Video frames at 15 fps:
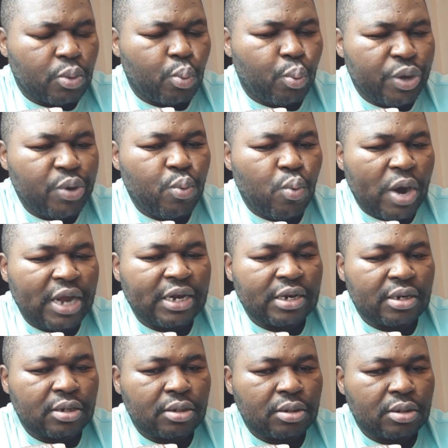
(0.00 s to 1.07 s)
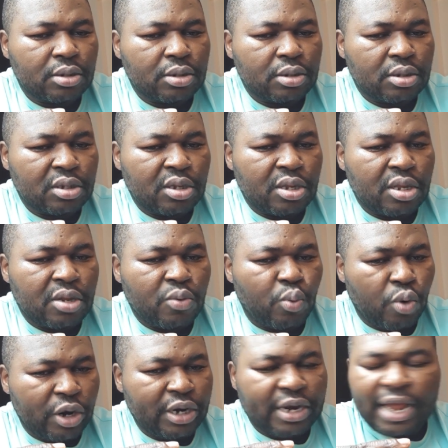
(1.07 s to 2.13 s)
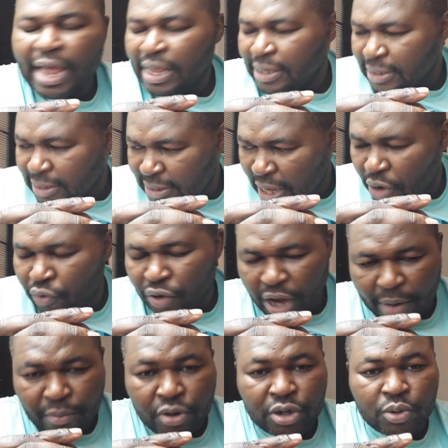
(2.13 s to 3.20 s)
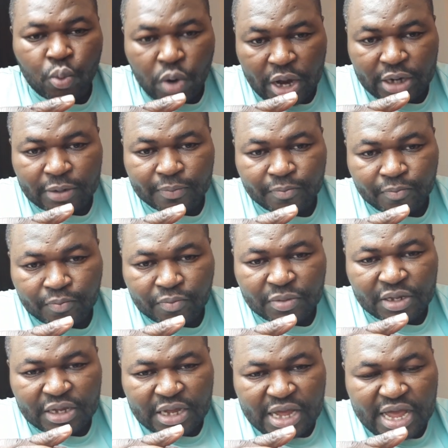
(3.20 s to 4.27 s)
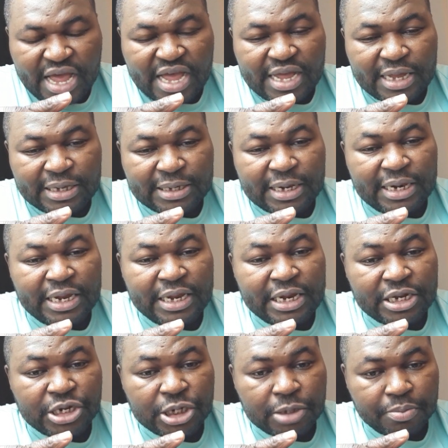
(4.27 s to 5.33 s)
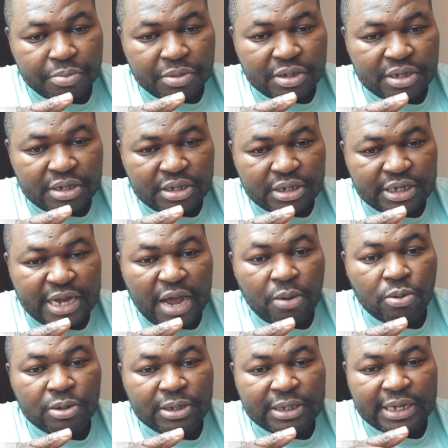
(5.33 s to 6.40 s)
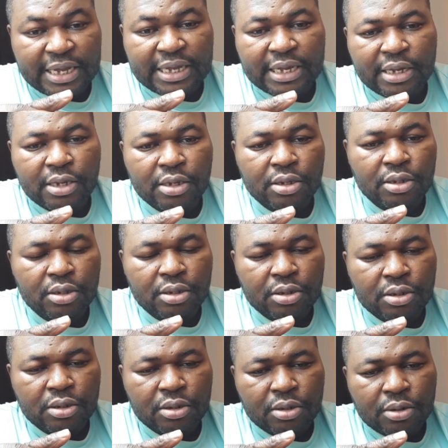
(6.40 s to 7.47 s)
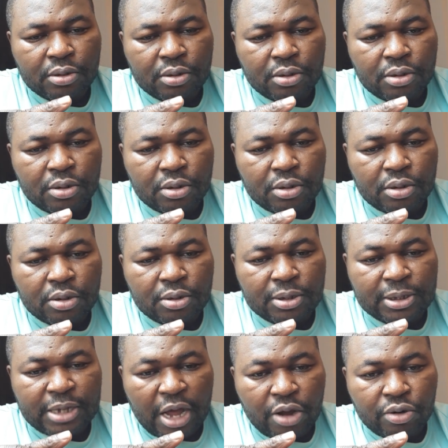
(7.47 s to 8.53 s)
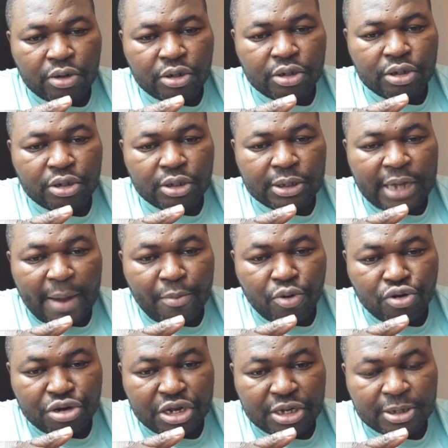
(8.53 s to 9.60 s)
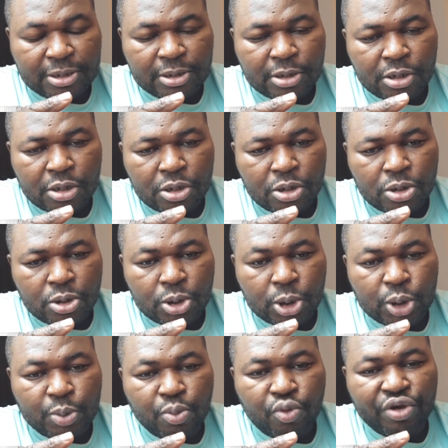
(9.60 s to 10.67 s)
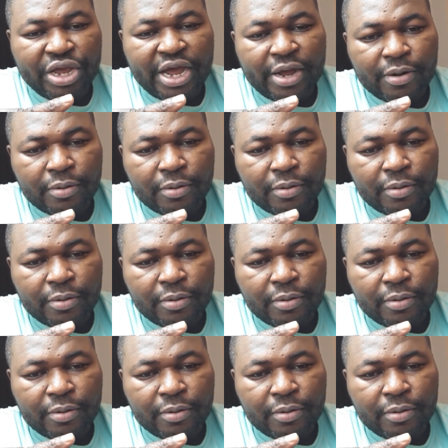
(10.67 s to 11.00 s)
We won. What Southern Cameroon won is a leadership that would take Southern Cameroonians to Buea.